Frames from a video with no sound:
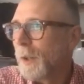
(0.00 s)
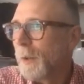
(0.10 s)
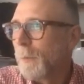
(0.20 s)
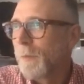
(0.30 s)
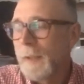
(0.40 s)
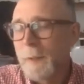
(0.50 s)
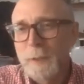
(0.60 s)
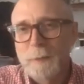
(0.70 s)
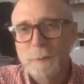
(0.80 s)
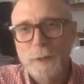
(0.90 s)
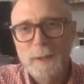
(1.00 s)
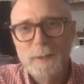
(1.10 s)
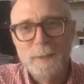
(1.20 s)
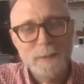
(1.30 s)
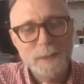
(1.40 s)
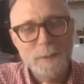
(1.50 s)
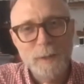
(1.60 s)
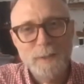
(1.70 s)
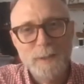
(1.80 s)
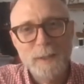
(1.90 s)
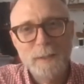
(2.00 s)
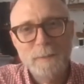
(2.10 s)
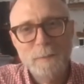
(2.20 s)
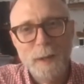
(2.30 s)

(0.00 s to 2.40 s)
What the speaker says: family and friends. That's my scene.